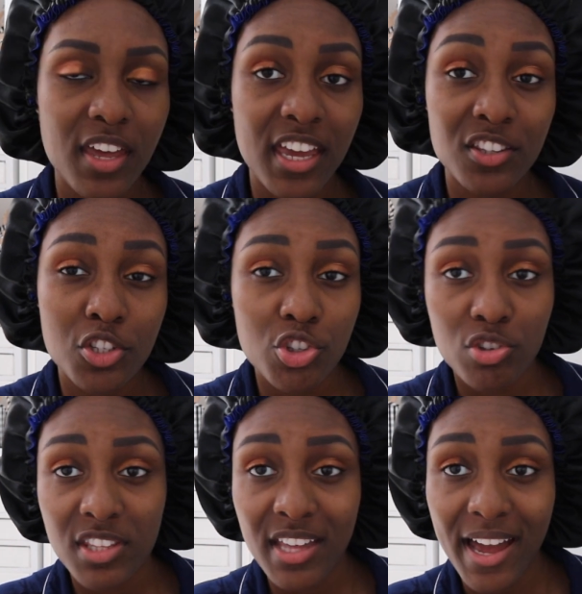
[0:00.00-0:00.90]
the
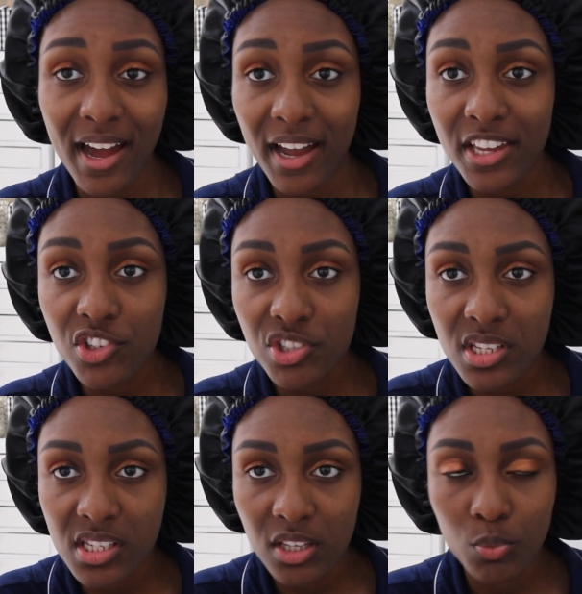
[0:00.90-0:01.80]
industry that
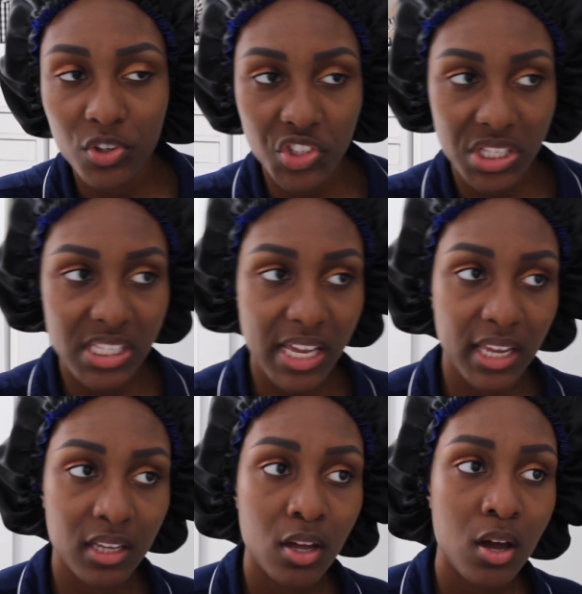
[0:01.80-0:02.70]
Ayesha's in, which is
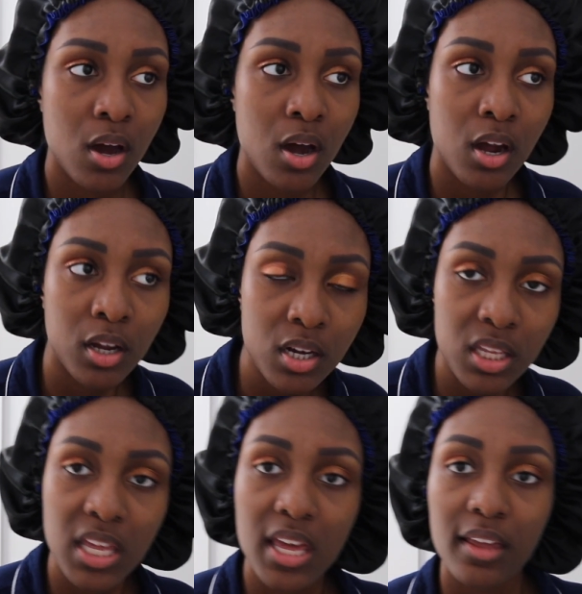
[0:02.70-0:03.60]
like
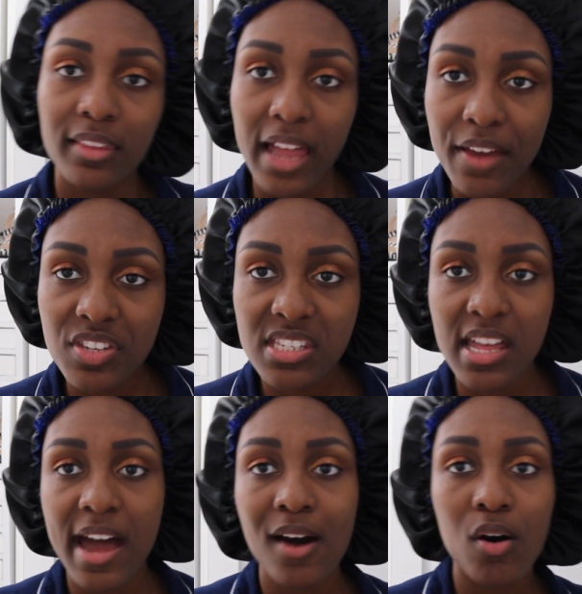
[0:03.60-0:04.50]
cooking,
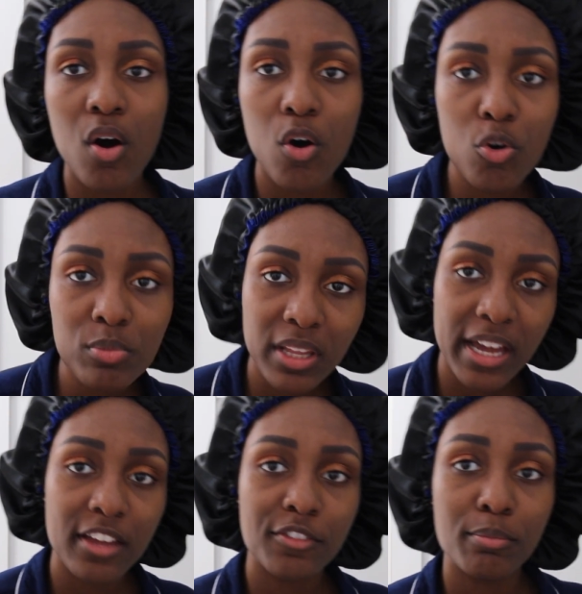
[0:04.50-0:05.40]
lifestyle, home
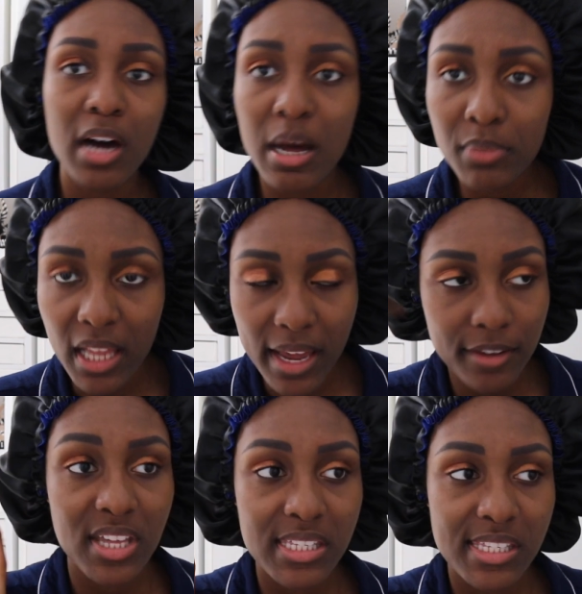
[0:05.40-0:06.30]
life, mom
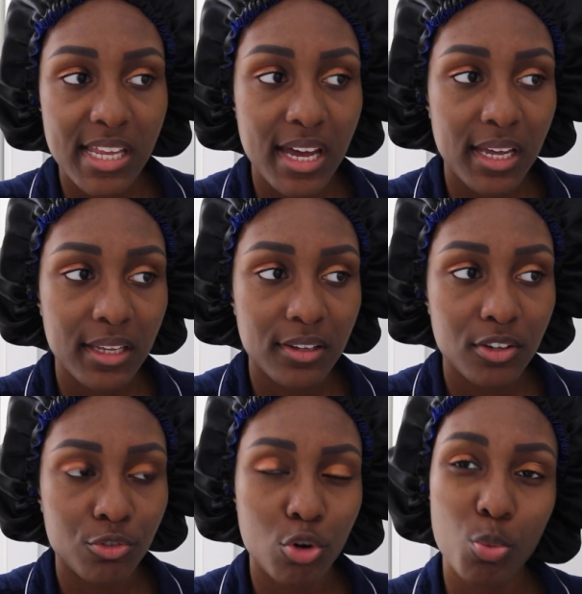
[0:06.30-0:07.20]
life, that's not
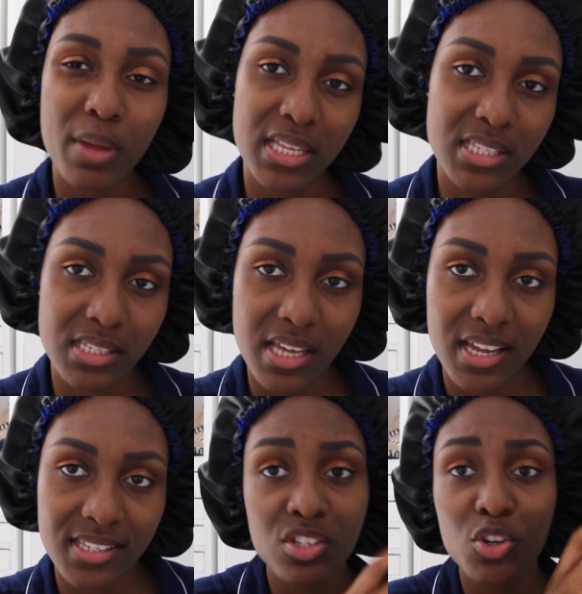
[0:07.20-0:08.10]

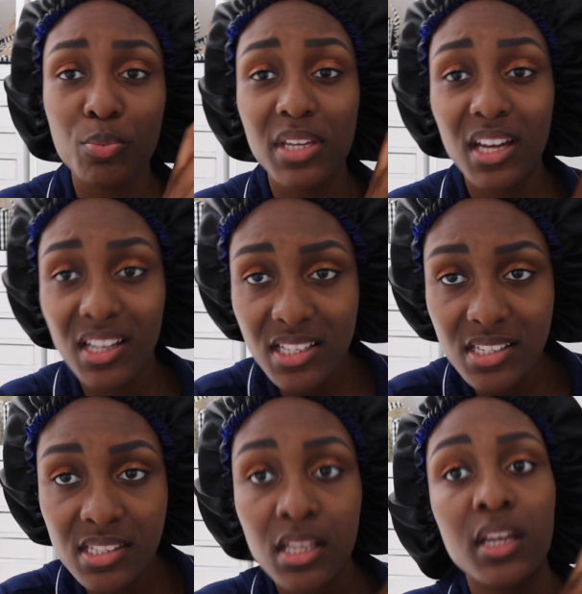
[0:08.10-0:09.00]
romanticized. So
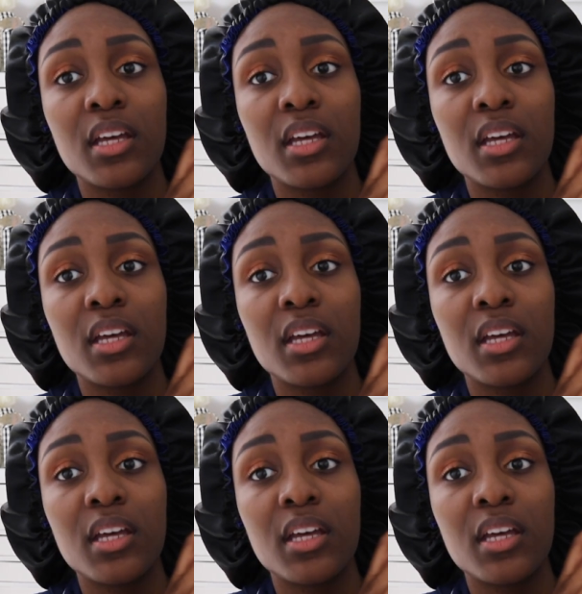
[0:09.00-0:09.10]
because